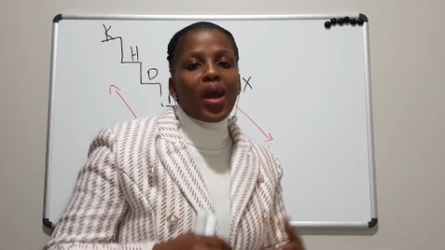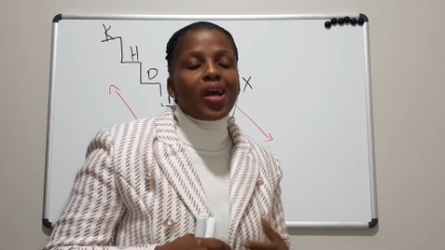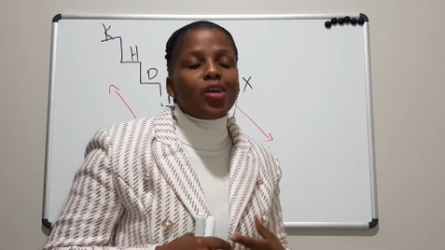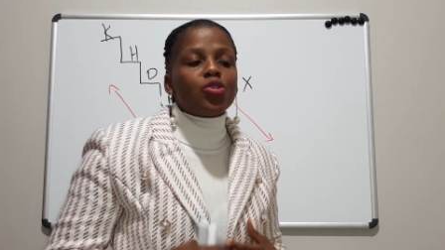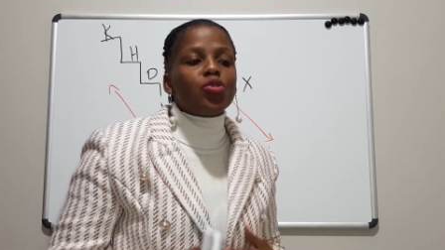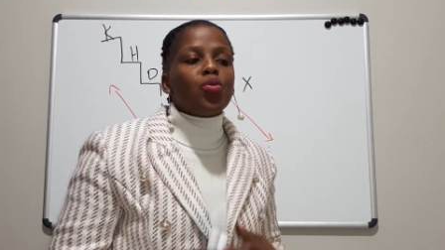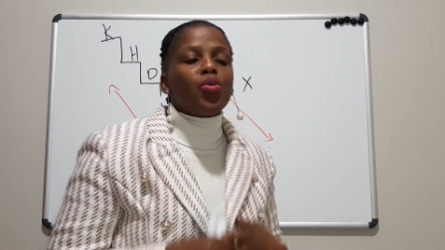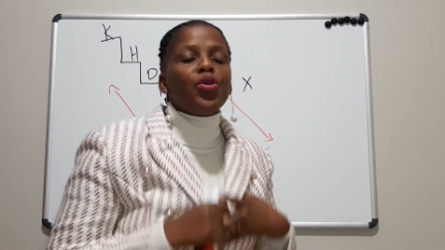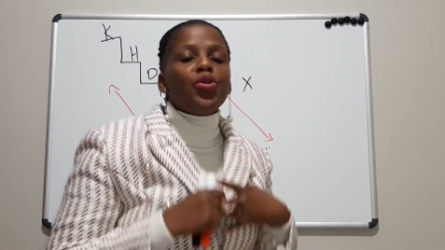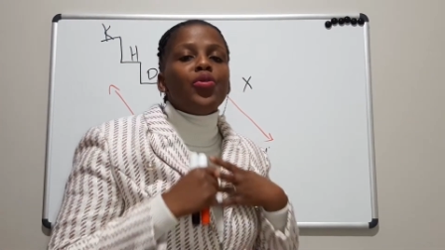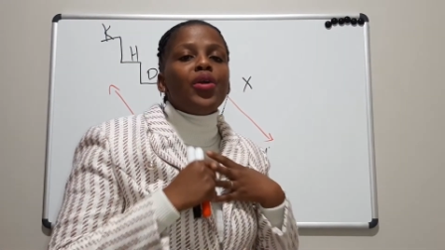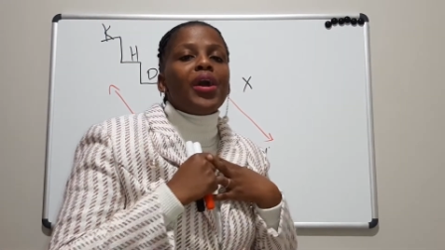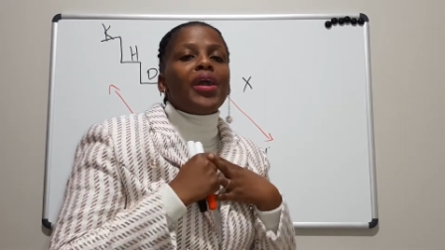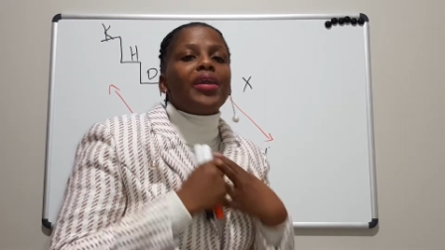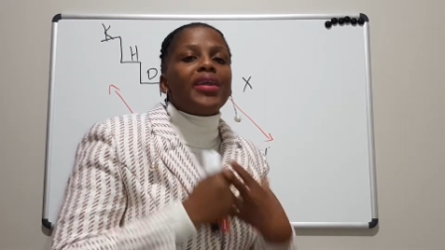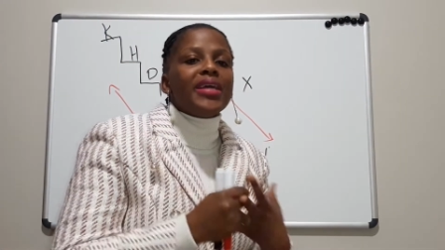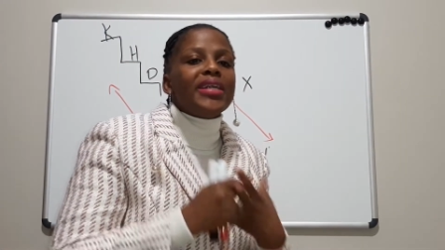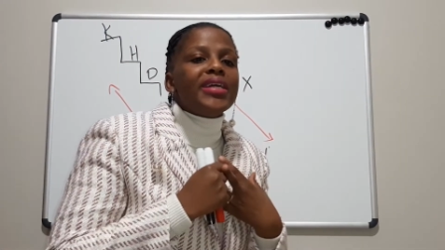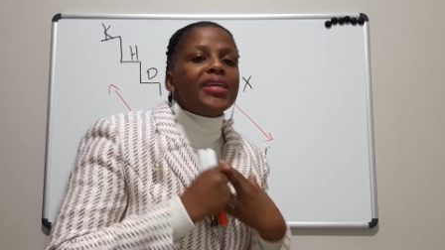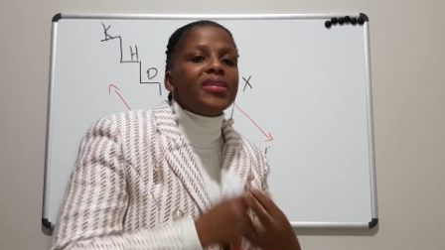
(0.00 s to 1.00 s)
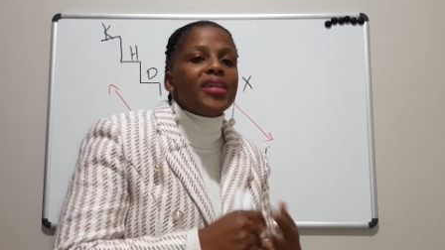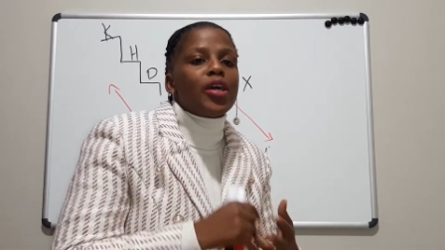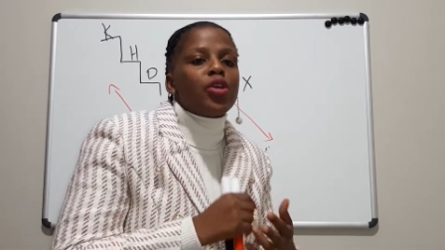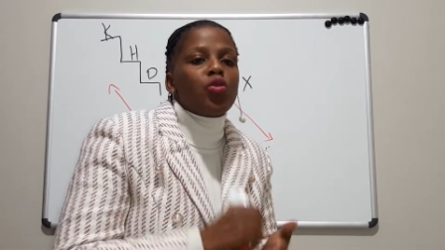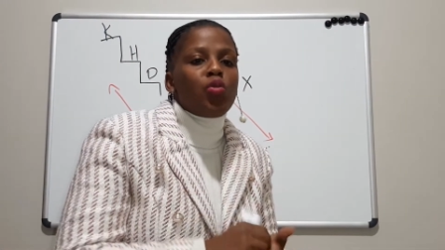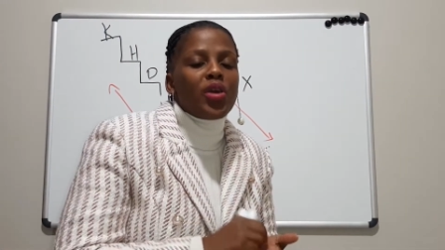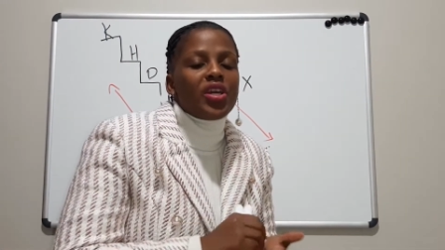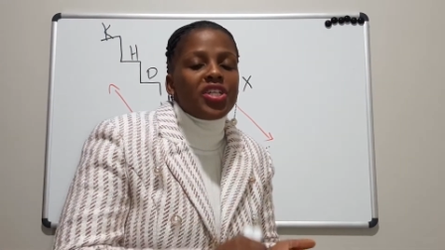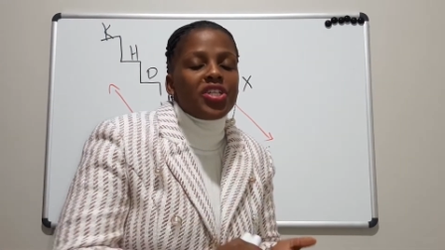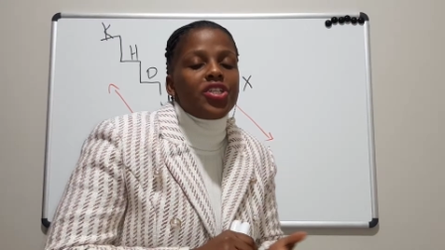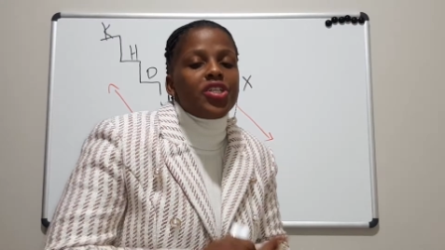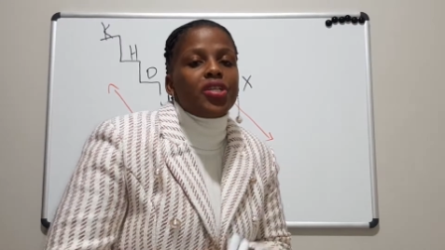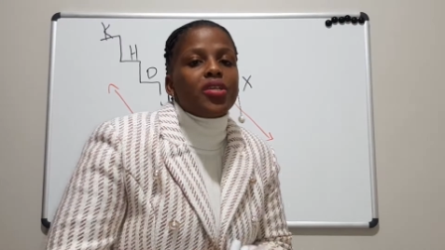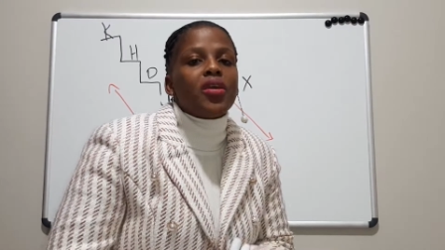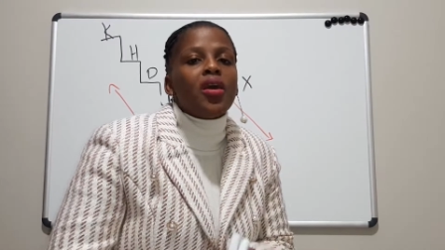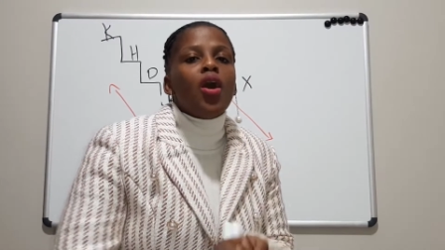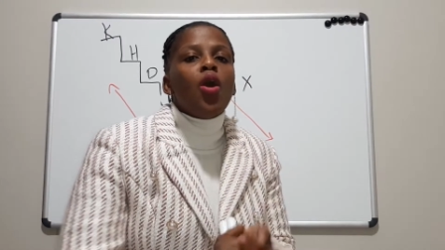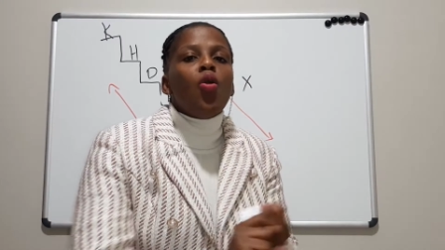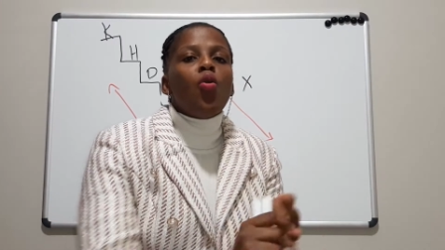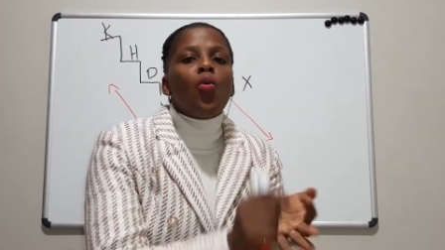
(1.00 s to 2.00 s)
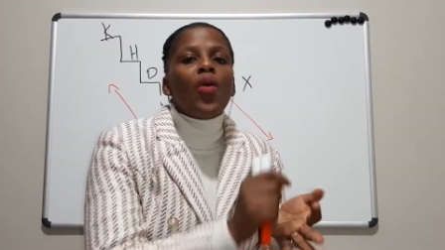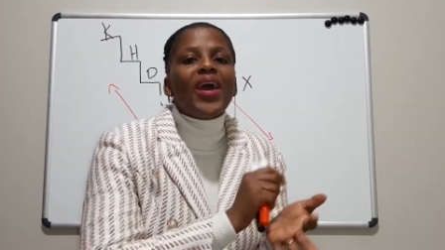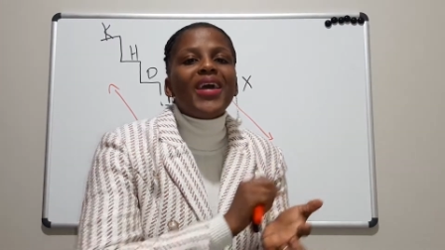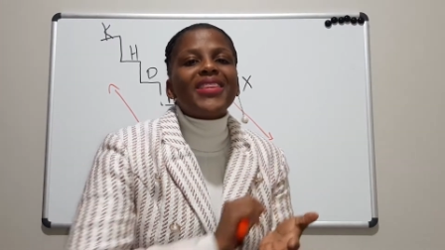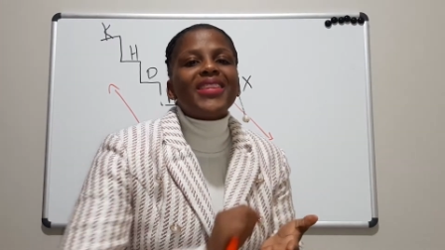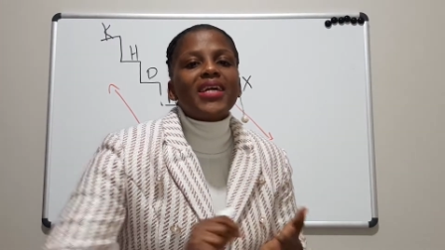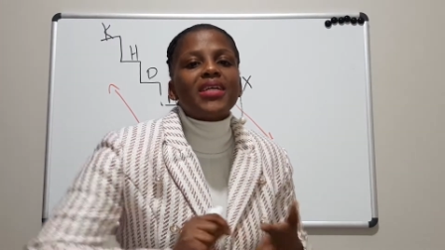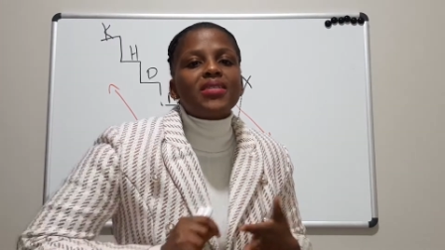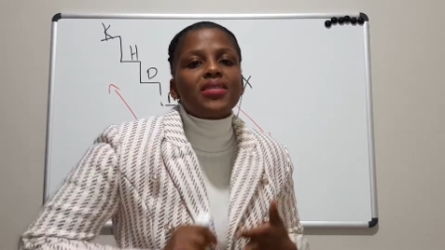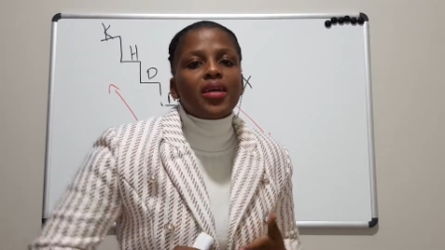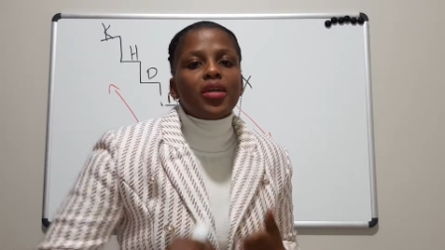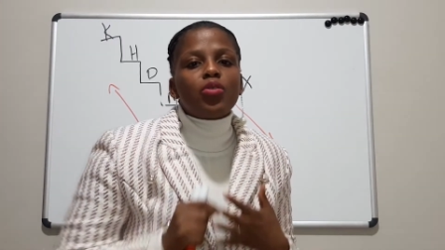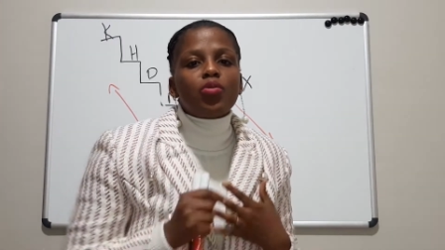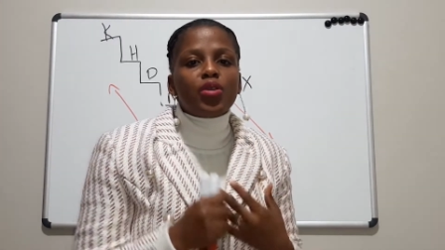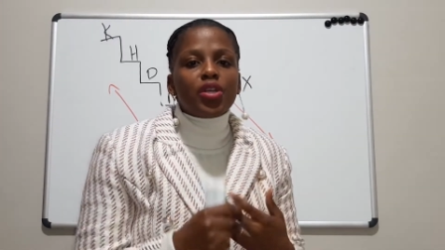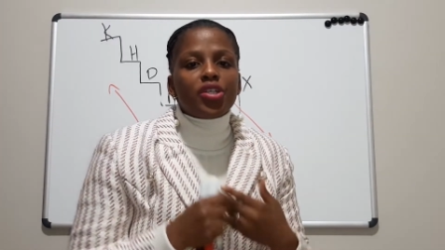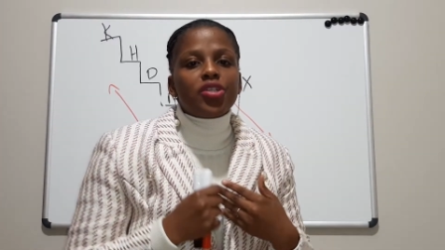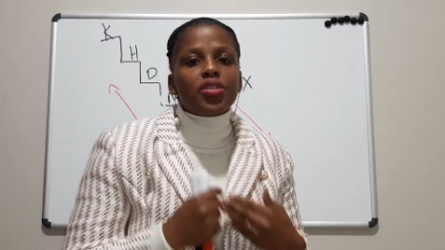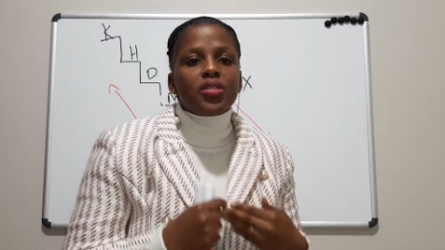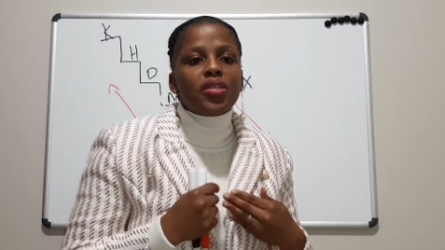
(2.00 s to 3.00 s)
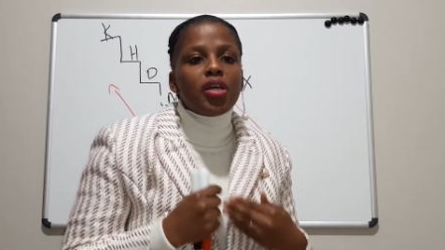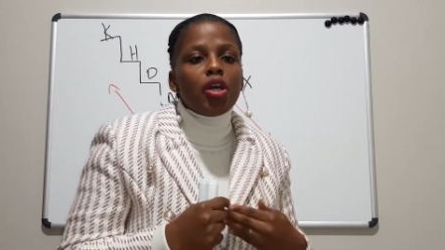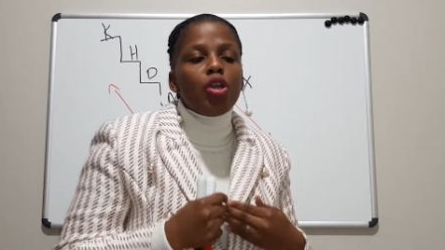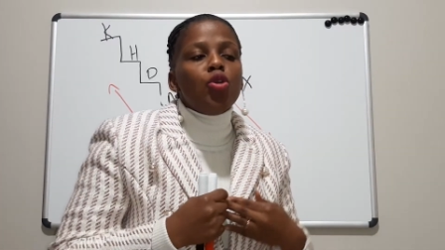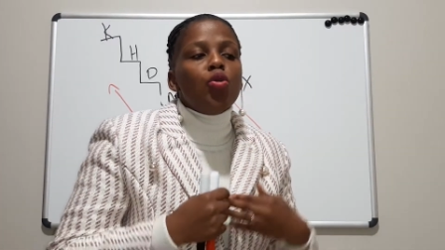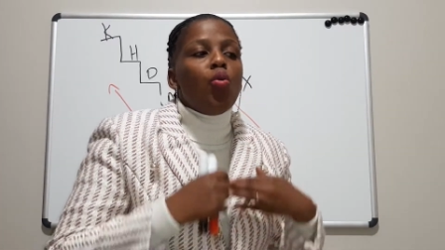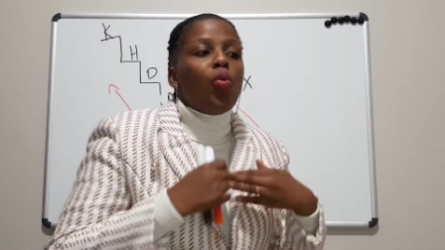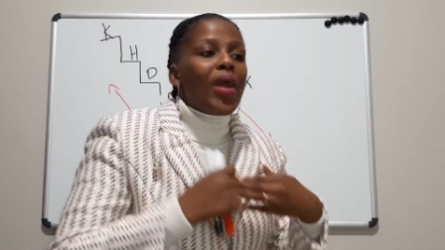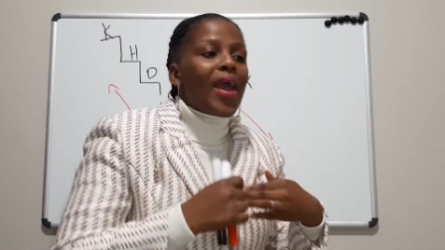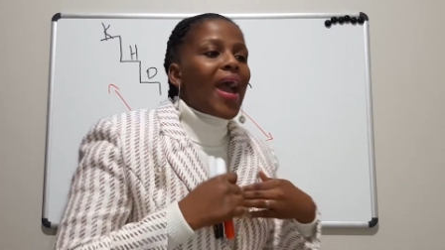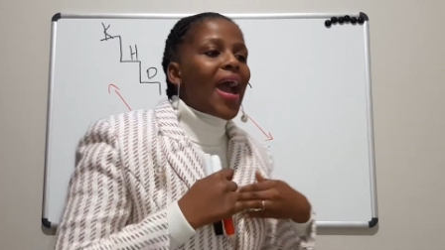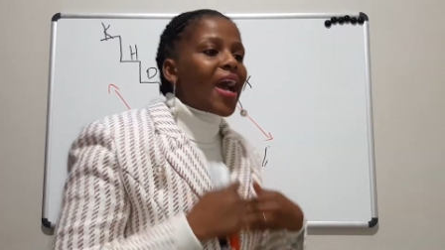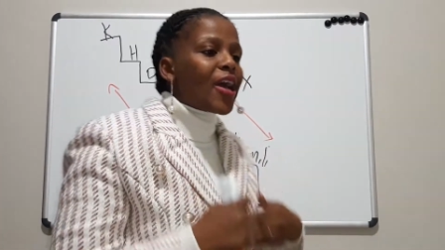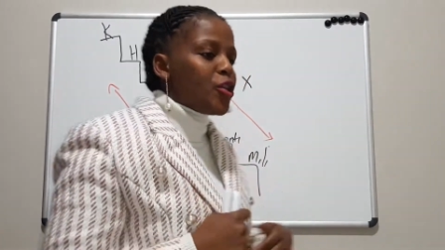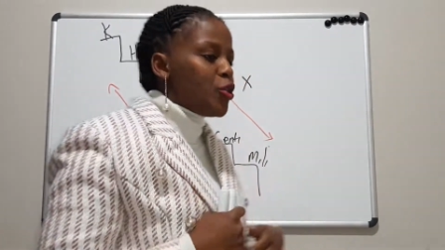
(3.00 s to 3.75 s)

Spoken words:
So when you are reading that question, where does that question tell you, where are